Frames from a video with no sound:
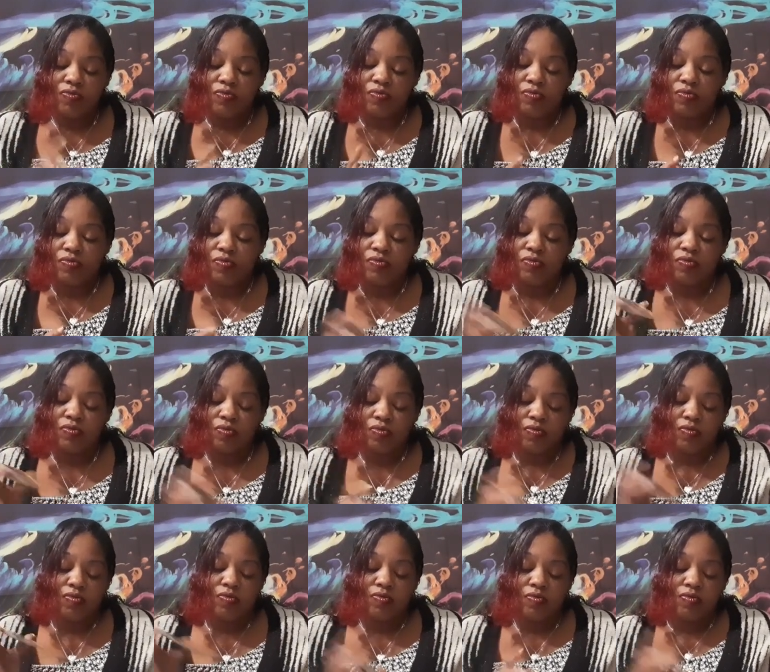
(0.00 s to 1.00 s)

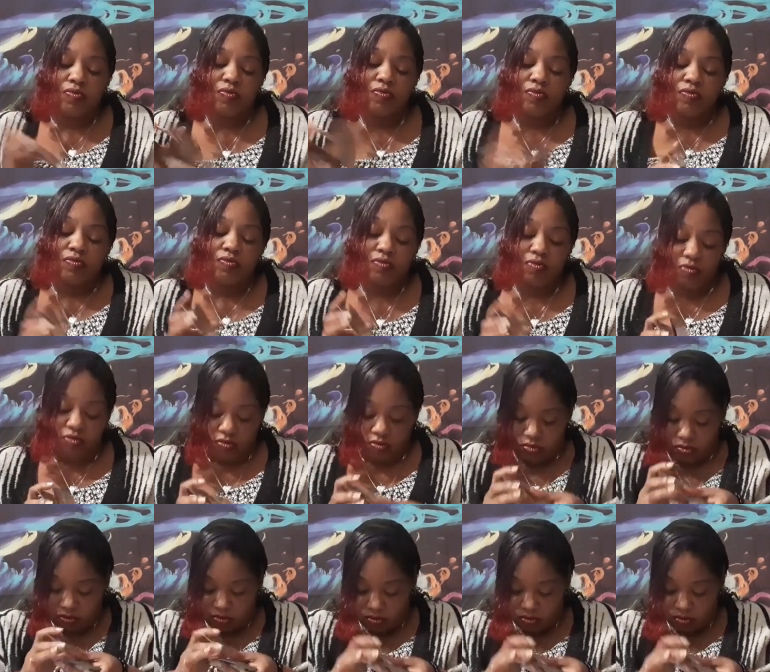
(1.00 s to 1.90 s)
No one is speaking in this clip.